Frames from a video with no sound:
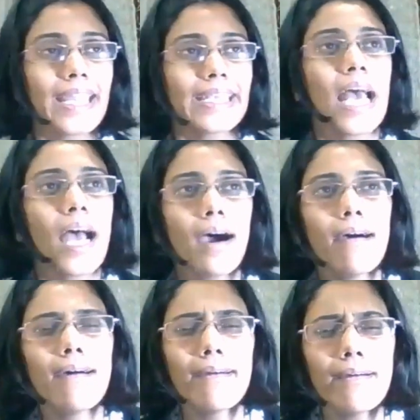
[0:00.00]
Right.
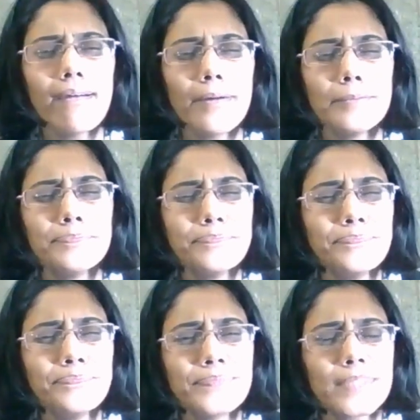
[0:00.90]

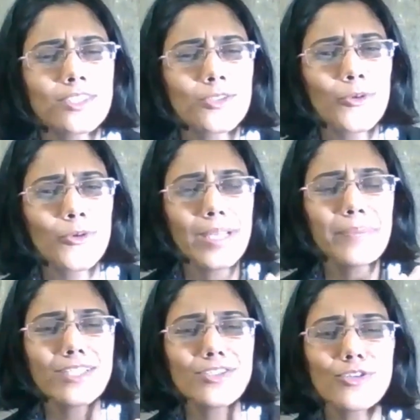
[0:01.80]
Um, so
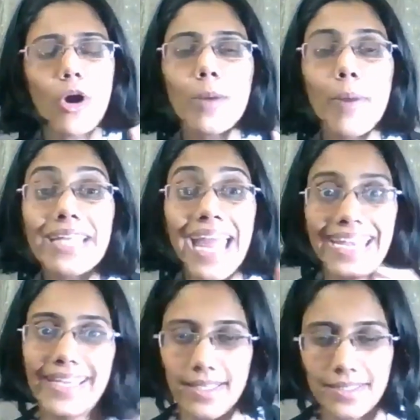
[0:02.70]
let me just talk about
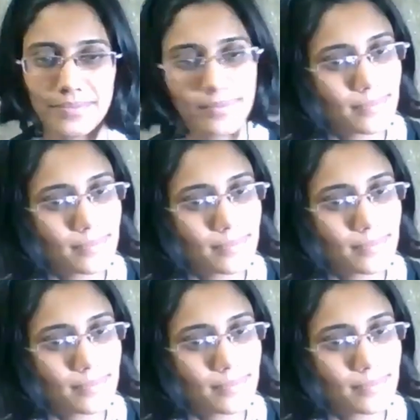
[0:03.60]
headache.